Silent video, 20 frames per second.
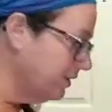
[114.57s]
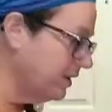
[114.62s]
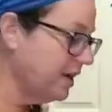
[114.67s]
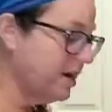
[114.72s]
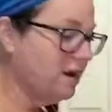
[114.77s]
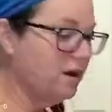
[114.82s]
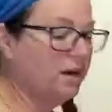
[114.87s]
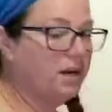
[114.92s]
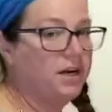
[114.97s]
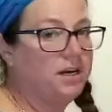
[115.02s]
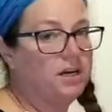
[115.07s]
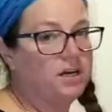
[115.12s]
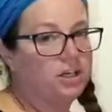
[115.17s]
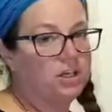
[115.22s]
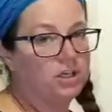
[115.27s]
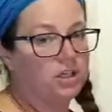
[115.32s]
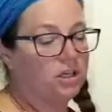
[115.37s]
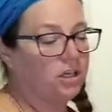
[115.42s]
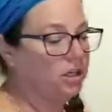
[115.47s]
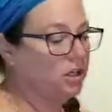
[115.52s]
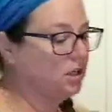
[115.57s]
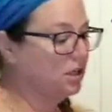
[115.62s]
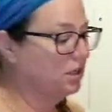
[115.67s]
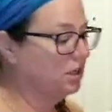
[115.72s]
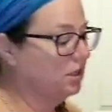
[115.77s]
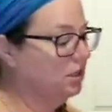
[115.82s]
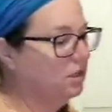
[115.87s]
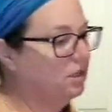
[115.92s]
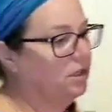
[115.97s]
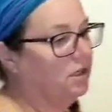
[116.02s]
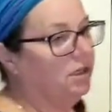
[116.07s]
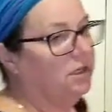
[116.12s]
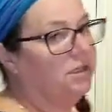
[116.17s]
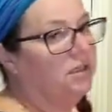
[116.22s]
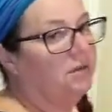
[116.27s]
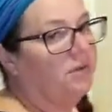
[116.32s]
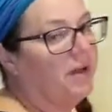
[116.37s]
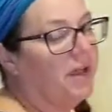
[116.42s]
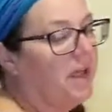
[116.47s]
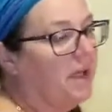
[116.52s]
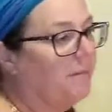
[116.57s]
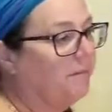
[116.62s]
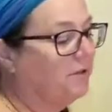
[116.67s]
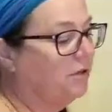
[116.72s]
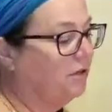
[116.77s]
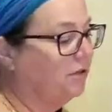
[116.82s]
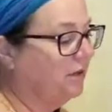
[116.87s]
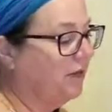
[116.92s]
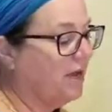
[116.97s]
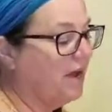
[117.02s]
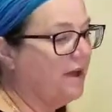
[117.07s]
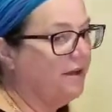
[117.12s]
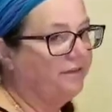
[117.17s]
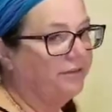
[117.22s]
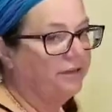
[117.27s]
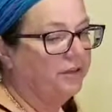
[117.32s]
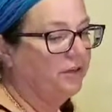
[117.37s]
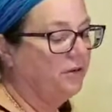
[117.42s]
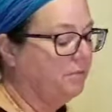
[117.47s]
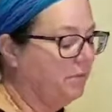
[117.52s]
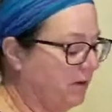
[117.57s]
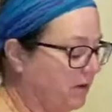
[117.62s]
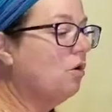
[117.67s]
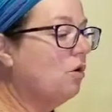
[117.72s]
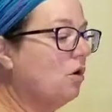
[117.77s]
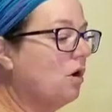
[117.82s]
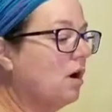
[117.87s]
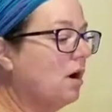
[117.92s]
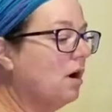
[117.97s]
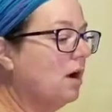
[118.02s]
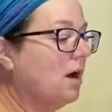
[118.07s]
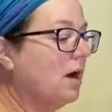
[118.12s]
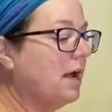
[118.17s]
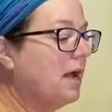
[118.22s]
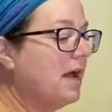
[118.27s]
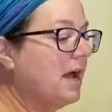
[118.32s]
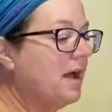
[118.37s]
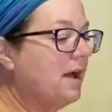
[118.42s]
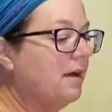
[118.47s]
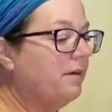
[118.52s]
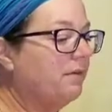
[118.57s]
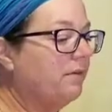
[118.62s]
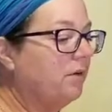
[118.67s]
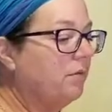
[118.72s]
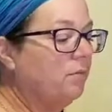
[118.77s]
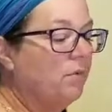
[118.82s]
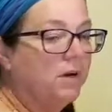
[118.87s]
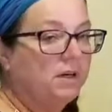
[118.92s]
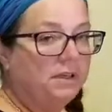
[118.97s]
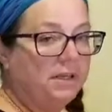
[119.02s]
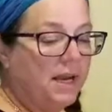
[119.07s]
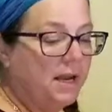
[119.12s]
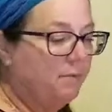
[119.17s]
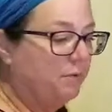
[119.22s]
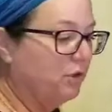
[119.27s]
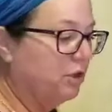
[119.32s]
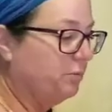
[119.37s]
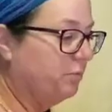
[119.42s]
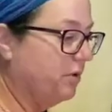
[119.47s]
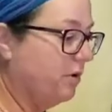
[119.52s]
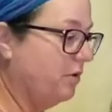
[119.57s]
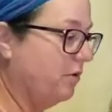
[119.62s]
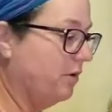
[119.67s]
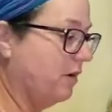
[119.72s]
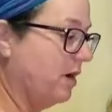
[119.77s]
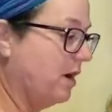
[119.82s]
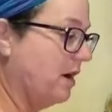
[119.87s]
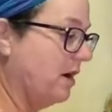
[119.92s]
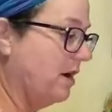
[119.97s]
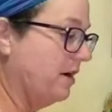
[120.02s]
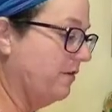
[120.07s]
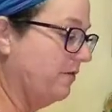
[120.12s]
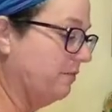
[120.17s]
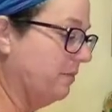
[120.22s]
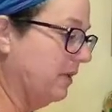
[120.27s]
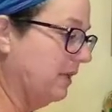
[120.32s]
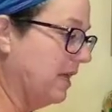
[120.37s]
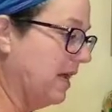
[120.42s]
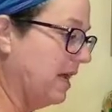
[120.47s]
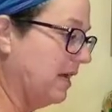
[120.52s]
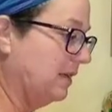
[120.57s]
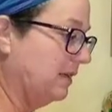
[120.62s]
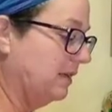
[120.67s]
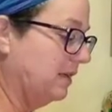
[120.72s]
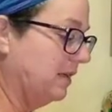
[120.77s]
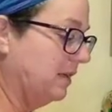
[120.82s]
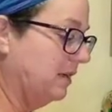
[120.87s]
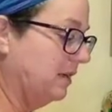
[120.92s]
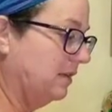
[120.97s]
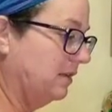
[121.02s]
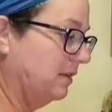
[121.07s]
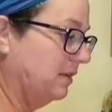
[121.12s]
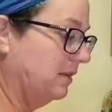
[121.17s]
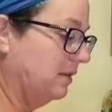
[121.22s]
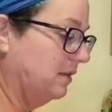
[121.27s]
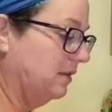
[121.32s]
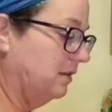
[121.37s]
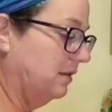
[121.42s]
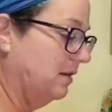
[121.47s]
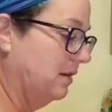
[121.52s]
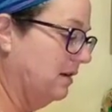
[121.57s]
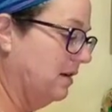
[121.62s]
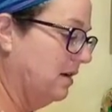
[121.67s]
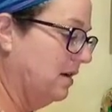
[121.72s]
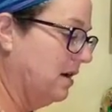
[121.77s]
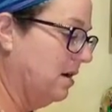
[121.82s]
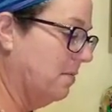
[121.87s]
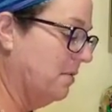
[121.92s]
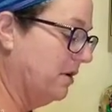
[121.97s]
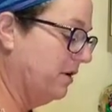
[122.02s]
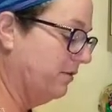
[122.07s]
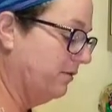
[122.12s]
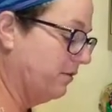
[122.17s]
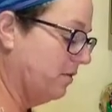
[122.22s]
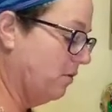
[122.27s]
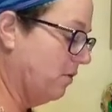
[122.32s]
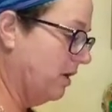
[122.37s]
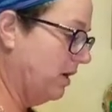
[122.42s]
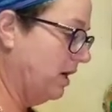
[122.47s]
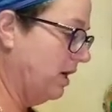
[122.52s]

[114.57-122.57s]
the air conditioner until we absolutely have to, because I have 1 tablespoon of molasses I'm going to throw in